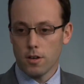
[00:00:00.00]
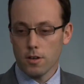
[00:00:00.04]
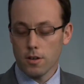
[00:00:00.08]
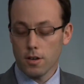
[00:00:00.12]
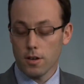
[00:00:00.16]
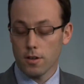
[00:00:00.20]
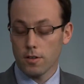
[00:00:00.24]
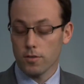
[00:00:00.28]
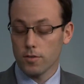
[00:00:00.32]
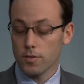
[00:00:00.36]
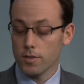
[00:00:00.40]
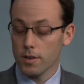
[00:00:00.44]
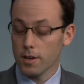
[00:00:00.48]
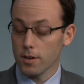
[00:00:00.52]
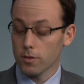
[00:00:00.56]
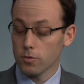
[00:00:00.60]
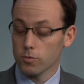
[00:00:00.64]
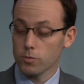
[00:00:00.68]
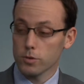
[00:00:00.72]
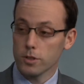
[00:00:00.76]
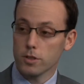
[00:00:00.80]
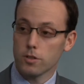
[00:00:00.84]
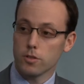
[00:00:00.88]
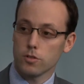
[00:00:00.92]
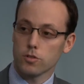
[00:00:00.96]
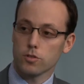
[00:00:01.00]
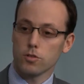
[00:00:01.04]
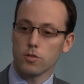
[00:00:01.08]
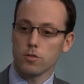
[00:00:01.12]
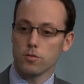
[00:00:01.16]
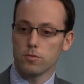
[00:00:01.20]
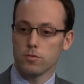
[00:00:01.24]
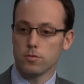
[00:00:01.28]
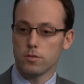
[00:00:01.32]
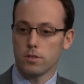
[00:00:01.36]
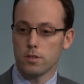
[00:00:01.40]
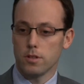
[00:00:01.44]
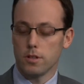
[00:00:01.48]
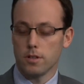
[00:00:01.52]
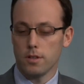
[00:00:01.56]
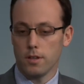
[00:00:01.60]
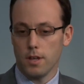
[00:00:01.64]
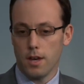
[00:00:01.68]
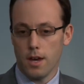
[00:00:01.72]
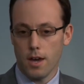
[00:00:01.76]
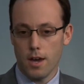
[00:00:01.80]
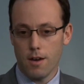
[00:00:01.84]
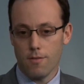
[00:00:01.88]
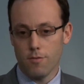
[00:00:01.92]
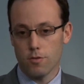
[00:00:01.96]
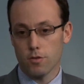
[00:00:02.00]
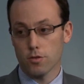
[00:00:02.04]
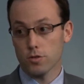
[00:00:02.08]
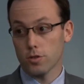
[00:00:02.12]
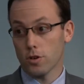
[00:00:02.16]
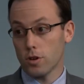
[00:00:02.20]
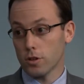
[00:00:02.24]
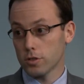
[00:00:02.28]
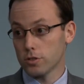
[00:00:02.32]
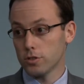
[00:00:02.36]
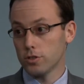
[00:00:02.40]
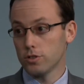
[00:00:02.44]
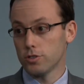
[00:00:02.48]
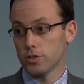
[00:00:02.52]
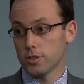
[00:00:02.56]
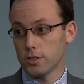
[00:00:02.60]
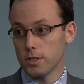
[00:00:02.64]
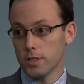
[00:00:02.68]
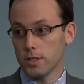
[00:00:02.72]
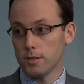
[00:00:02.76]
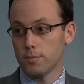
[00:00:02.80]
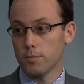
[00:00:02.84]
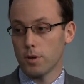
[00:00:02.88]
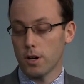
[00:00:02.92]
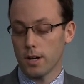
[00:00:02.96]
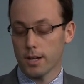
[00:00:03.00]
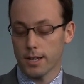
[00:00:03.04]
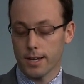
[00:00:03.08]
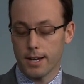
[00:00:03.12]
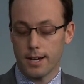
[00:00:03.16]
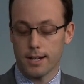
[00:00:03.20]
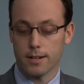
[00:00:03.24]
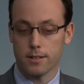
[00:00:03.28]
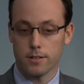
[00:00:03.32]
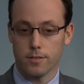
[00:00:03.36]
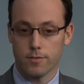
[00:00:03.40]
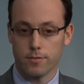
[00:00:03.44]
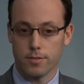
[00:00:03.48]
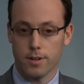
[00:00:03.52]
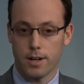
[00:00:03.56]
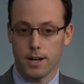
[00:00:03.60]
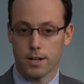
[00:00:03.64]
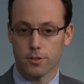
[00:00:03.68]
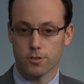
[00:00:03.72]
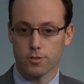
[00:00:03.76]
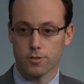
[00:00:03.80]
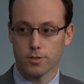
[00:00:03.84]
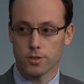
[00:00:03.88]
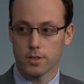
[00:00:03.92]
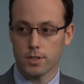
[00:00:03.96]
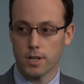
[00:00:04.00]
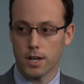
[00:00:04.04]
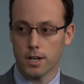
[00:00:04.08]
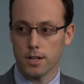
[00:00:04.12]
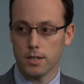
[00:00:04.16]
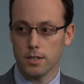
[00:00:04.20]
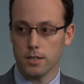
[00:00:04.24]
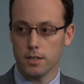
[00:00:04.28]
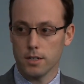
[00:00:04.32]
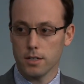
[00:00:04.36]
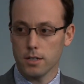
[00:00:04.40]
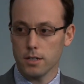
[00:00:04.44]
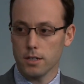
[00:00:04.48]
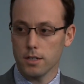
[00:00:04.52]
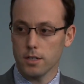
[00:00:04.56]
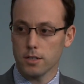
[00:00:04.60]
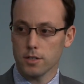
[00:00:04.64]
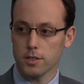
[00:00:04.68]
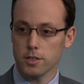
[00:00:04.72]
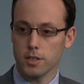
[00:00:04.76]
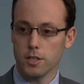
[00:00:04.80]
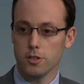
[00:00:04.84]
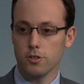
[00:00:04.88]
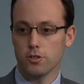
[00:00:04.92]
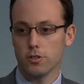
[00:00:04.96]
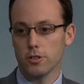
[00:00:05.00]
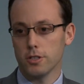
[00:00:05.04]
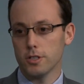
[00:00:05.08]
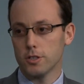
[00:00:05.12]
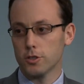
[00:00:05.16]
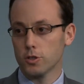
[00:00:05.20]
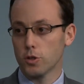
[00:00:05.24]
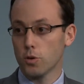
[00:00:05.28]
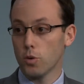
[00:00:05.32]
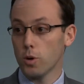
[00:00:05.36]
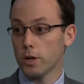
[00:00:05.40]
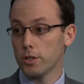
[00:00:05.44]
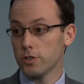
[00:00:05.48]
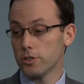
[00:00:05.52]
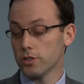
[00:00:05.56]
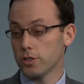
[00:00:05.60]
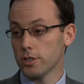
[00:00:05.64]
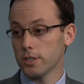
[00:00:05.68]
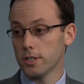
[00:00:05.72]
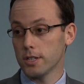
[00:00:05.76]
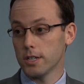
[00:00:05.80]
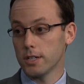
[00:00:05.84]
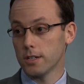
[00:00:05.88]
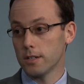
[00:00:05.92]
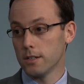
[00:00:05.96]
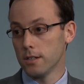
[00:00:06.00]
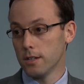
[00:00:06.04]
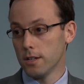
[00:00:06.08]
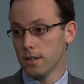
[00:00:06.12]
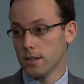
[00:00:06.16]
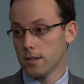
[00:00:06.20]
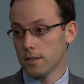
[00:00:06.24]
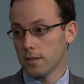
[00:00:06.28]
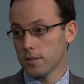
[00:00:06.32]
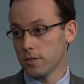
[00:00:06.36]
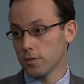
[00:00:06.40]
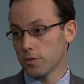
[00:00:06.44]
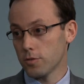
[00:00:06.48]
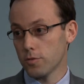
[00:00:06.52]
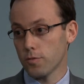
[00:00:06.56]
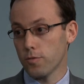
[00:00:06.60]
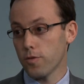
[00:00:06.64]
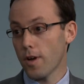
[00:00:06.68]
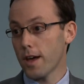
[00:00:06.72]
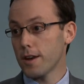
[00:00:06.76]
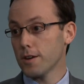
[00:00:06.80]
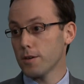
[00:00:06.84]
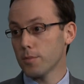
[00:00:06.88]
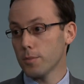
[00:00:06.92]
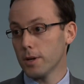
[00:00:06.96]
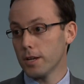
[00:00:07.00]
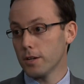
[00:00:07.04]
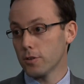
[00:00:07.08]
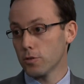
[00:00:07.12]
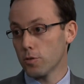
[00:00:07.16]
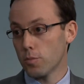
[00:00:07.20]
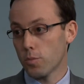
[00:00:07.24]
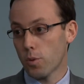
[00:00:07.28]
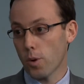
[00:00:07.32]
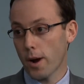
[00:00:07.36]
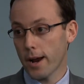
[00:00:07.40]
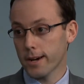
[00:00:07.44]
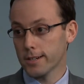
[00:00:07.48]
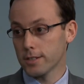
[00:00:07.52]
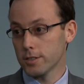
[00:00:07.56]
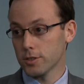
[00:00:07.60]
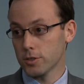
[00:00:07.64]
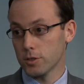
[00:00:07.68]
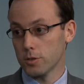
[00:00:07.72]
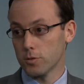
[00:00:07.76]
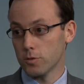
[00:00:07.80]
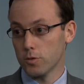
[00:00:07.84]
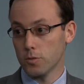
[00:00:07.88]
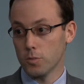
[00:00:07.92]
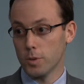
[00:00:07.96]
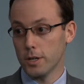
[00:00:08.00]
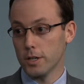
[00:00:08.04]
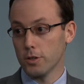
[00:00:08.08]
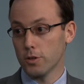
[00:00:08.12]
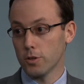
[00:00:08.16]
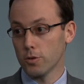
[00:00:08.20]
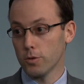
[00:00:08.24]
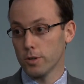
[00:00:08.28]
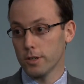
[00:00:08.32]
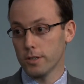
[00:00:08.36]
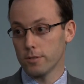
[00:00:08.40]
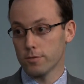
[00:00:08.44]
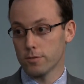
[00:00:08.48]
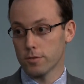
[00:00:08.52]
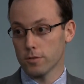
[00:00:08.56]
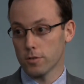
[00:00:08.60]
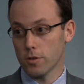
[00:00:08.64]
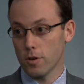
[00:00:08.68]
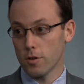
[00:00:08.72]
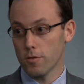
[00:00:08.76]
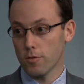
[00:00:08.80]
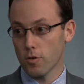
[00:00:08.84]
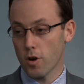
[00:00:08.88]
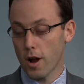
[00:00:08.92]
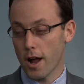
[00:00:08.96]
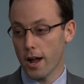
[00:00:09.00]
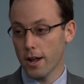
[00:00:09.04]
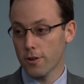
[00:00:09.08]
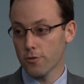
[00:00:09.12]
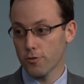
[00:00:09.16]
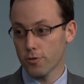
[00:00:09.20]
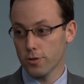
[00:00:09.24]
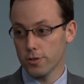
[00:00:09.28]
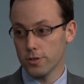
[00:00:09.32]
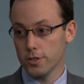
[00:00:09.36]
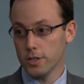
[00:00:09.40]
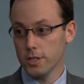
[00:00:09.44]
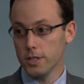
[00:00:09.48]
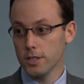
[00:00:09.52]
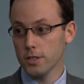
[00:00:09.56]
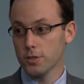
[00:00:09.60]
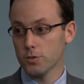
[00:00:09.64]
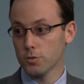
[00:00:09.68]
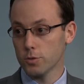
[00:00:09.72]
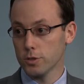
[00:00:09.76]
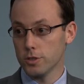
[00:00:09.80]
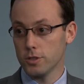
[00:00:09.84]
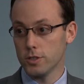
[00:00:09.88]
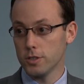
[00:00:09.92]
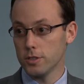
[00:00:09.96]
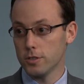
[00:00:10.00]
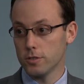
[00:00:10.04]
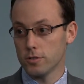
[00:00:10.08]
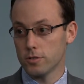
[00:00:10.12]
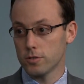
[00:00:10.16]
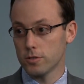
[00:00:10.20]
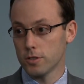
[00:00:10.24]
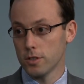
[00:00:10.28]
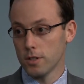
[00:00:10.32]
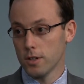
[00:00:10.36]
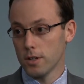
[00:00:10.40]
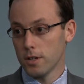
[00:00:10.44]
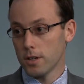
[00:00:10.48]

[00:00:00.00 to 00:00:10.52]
Yeah, the air versus oxygen in myocardial infarction study essentially is questioning this fundamental practice that we've been doing for over 100 years, which is